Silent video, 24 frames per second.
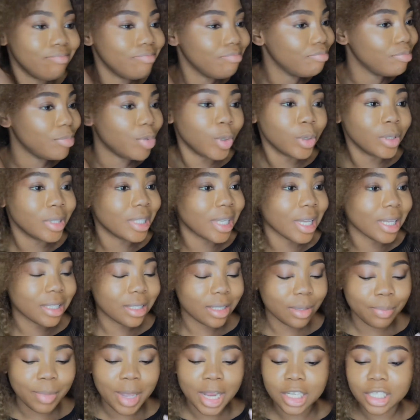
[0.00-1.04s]

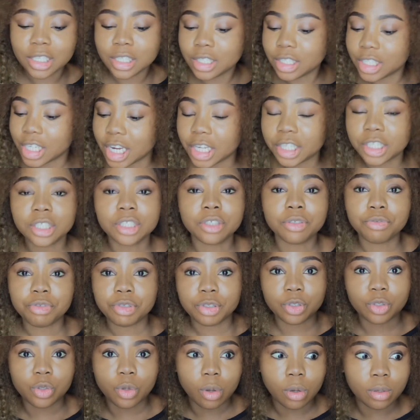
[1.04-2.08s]
process. It might change the
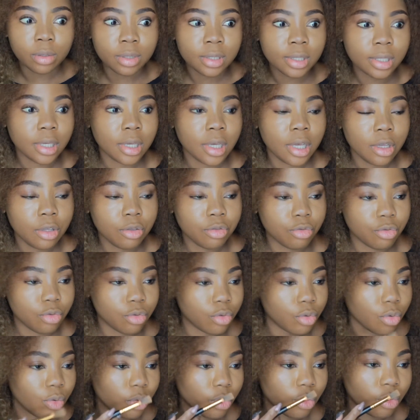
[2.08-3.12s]
result.
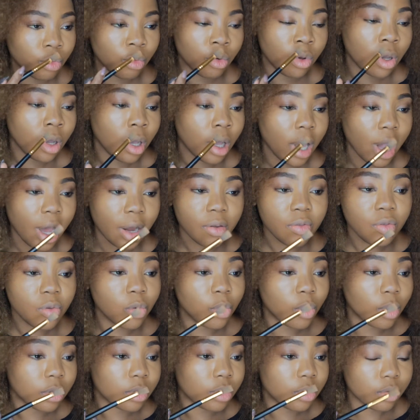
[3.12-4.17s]
So I don't know
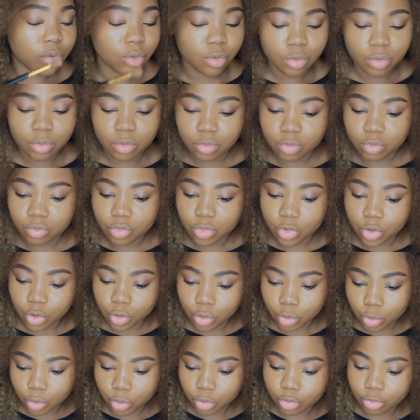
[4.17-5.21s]
what to
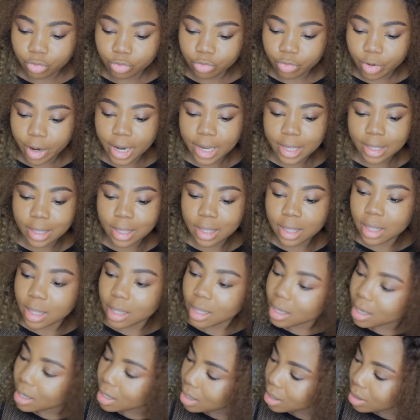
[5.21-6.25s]
do right
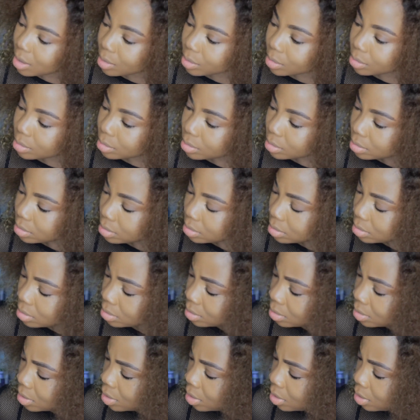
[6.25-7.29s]
now.
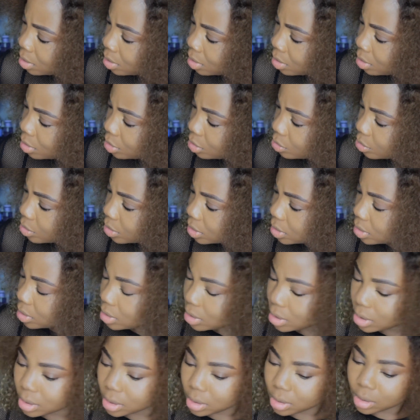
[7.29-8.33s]

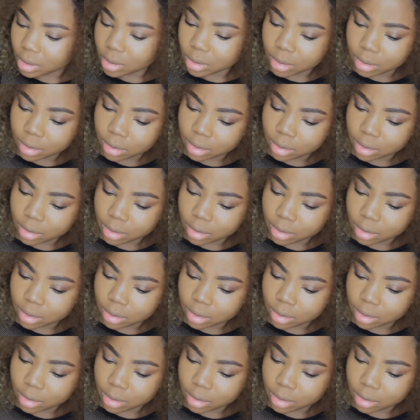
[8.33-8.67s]
Trust this.